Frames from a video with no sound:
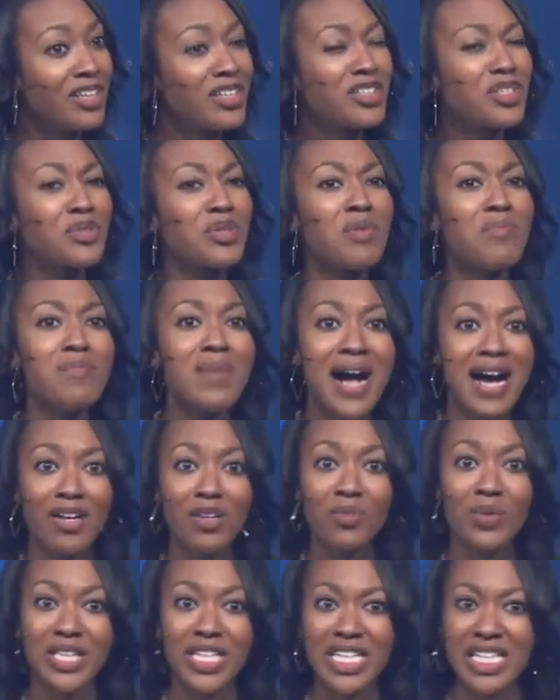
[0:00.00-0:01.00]
So, no
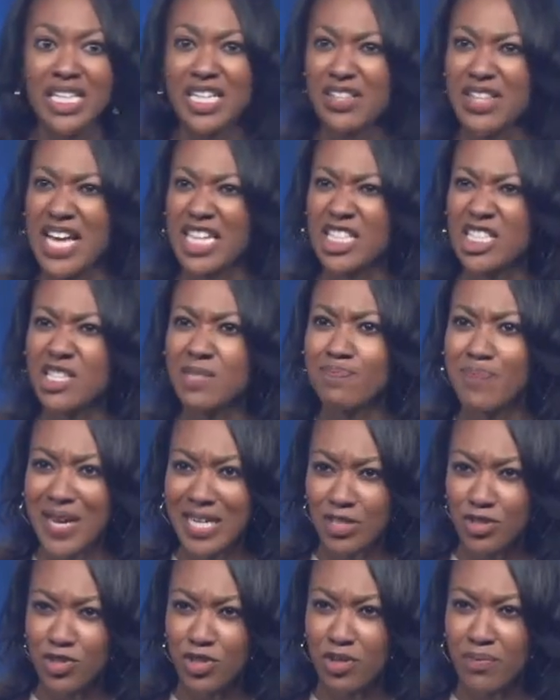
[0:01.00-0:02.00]
matter what end of that
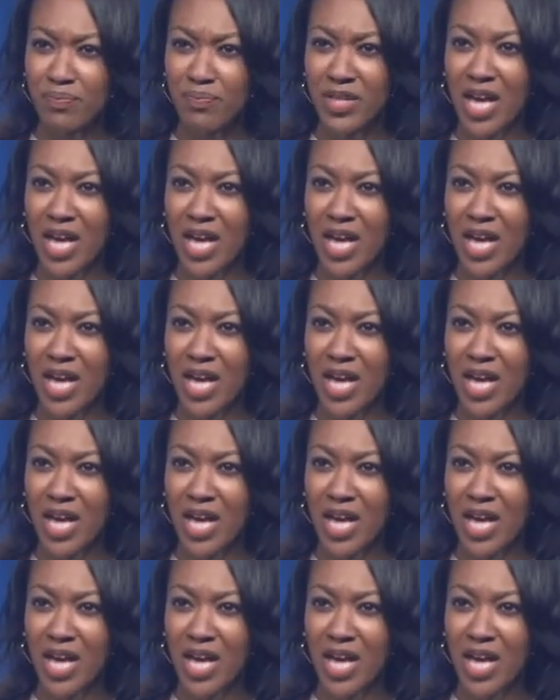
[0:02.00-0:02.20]
spectrum